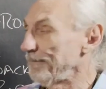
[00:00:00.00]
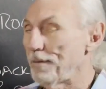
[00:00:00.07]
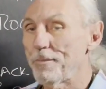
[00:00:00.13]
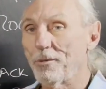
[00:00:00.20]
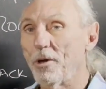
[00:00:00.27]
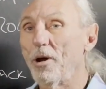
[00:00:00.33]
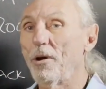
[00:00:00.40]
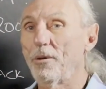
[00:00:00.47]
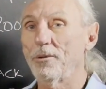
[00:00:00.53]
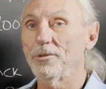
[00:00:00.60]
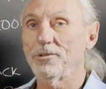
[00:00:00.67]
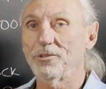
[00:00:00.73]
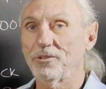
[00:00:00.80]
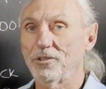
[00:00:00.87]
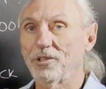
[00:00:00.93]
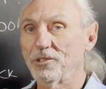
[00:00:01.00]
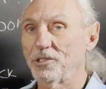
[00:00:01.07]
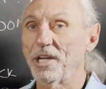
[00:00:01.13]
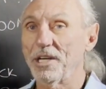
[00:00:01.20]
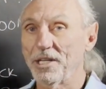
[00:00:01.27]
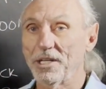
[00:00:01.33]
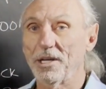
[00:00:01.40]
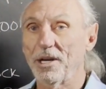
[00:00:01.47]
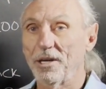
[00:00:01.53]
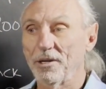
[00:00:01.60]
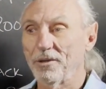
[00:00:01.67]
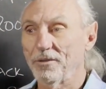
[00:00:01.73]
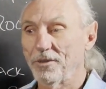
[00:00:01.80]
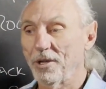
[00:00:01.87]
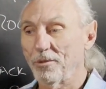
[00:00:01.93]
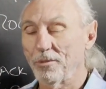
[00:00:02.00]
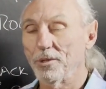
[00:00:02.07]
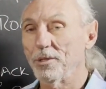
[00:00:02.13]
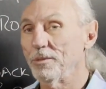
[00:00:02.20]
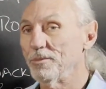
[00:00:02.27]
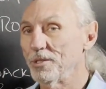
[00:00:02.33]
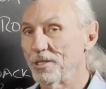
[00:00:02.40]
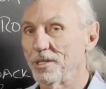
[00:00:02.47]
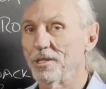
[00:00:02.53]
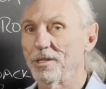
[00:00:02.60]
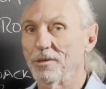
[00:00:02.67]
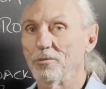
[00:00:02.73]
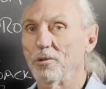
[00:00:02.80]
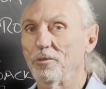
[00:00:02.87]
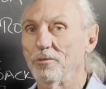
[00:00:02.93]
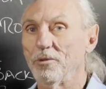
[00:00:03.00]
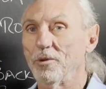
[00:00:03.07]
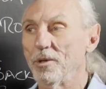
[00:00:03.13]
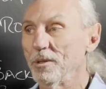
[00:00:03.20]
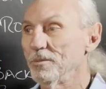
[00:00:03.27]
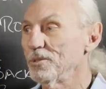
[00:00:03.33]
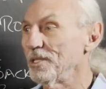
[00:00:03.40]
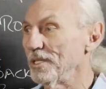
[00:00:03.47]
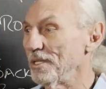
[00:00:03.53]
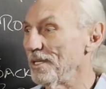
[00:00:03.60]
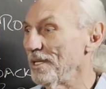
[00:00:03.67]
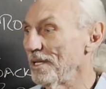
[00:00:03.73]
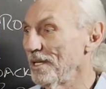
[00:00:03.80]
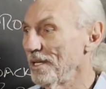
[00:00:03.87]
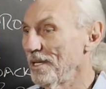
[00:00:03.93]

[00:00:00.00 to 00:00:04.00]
People always send in our their rooms and room forms and